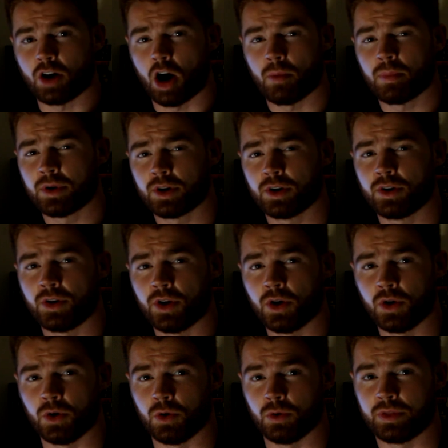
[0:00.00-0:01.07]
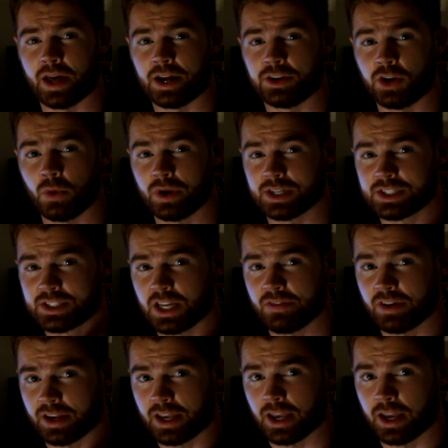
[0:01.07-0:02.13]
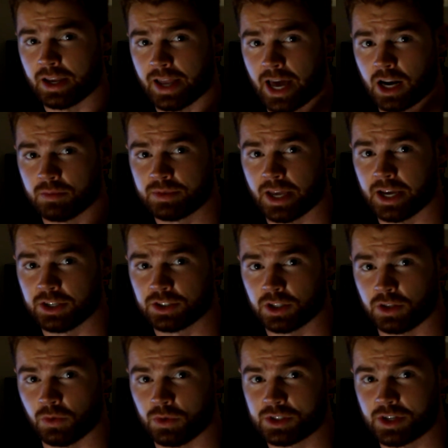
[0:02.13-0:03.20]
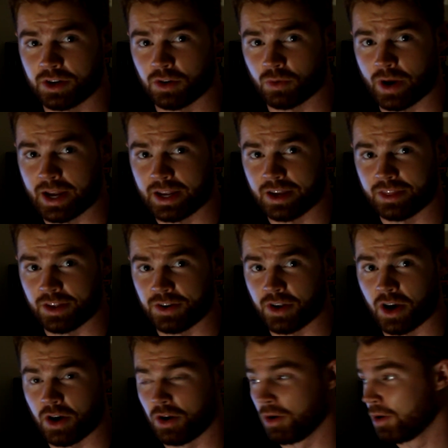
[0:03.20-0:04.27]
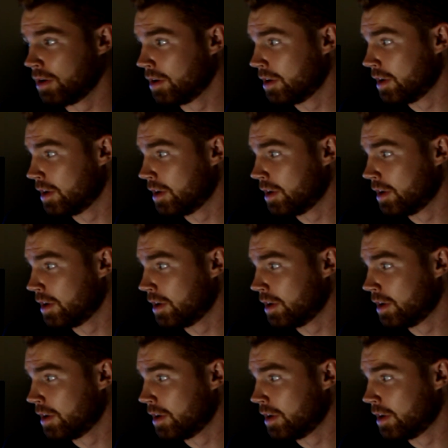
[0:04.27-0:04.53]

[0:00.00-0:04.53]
Carpenter knew that doing a Stephen King adaptation was gonna rake in the dough.